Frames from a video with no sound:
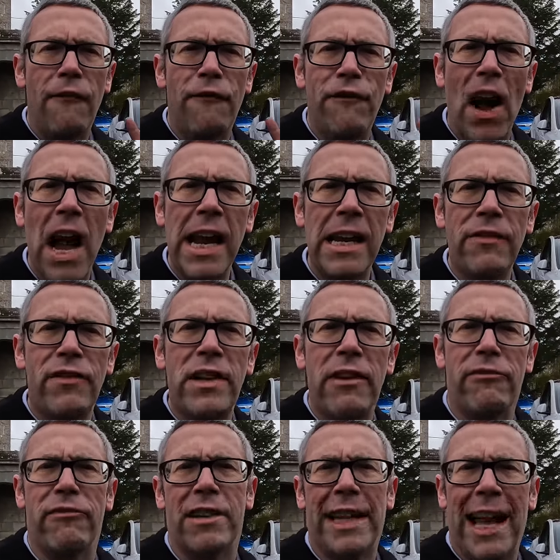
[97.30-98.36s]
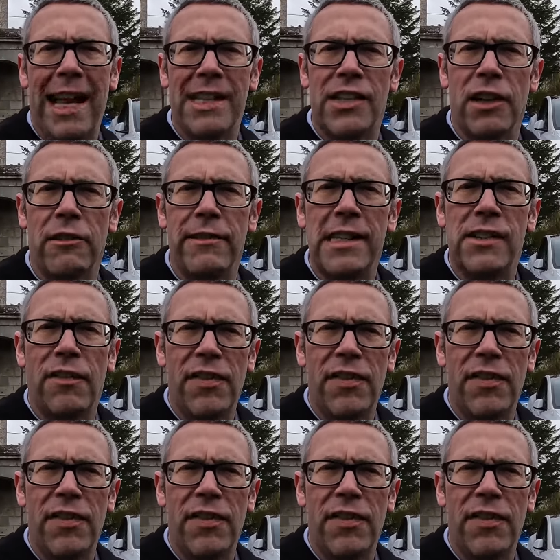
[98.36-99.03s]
5 different categories of